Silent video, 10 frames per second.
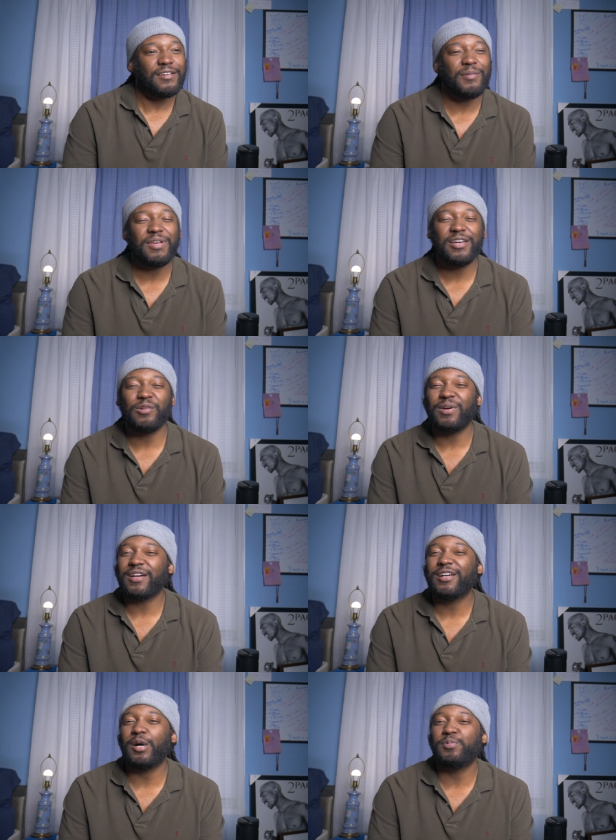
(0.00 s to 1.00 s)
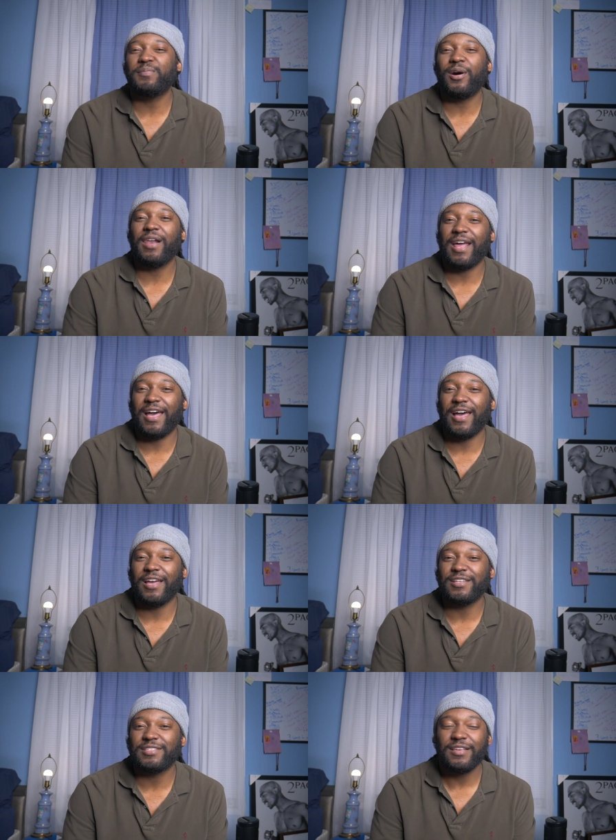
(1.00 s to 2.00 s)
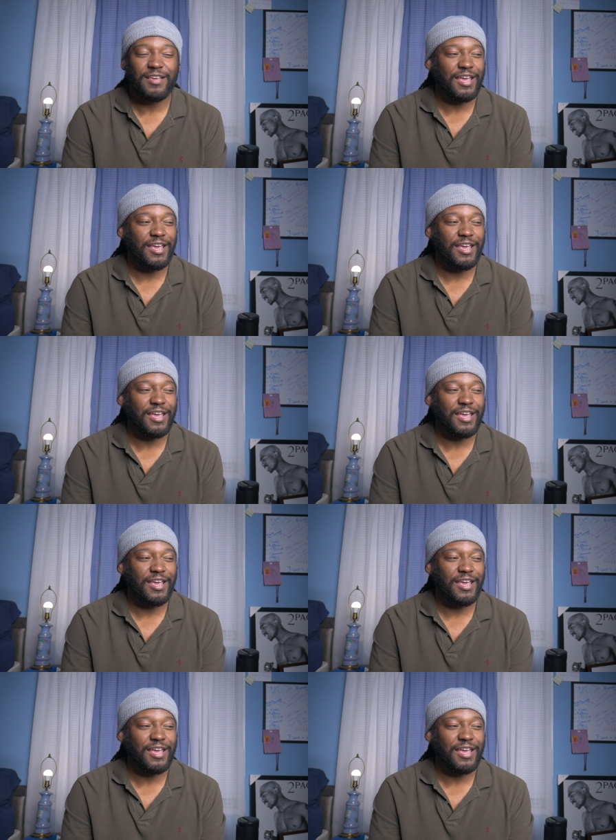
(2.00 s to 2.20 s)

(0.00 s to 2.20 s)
gonna hit her with a couple more lines.